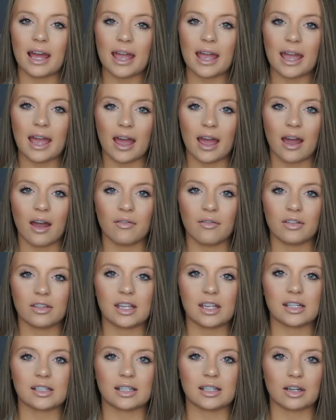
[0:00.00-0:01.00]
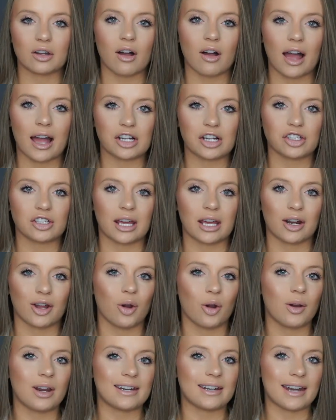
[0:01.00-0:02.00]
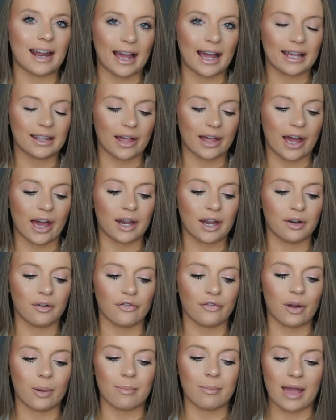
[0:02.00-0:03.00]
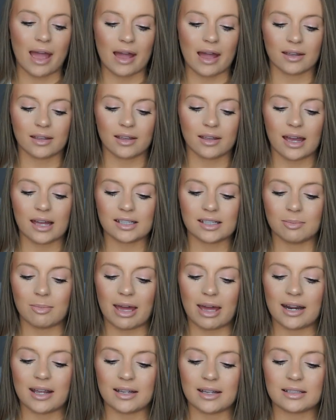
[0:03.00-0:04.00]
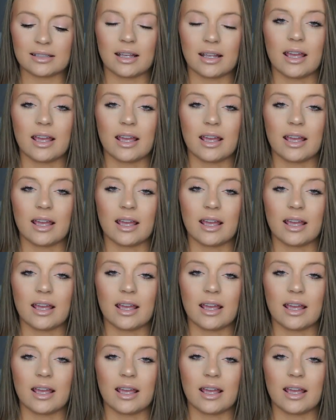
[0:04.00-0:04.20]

I have the single eyeshadow Nylon from MAC Cosmetics,